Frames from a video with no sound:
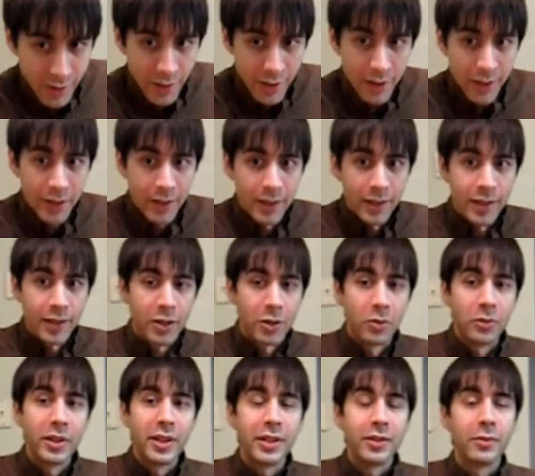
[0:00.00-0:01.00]

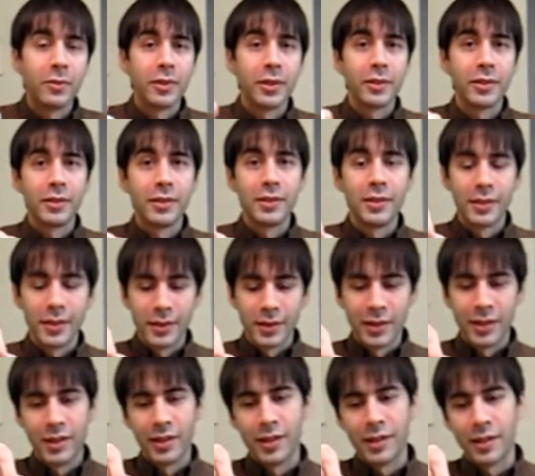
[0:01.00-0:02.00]
honing oil
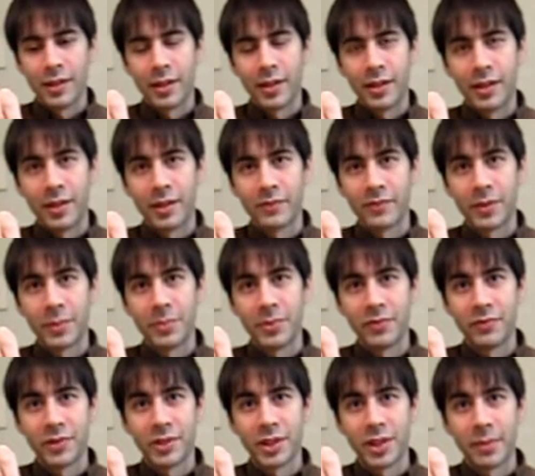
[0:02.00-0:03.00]
from
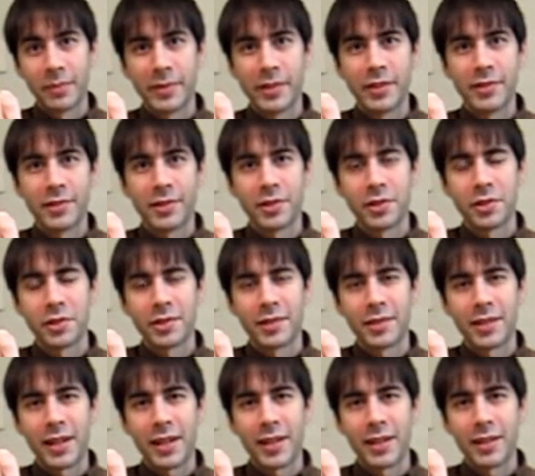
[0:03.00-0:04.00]
different companies such as
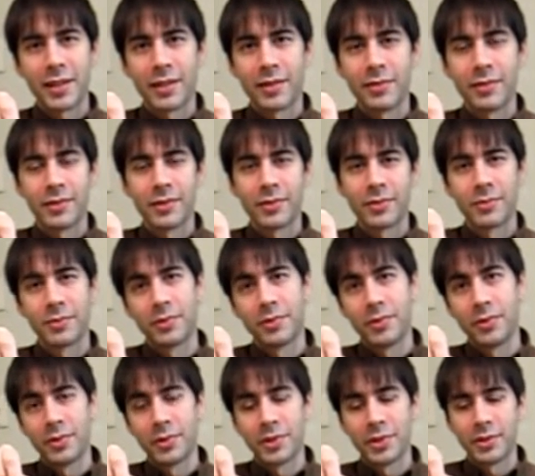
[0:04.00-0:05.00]
Dan's or
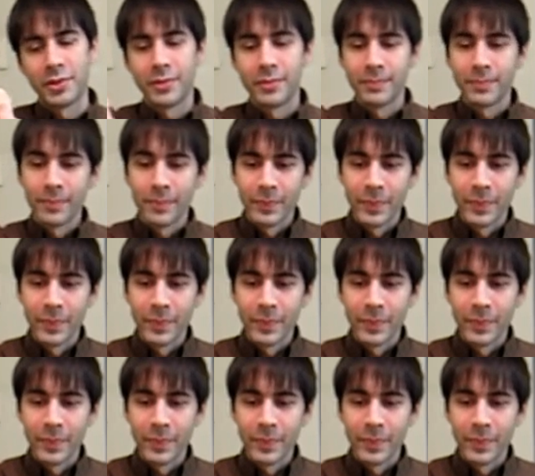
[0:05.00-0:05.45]
Martin.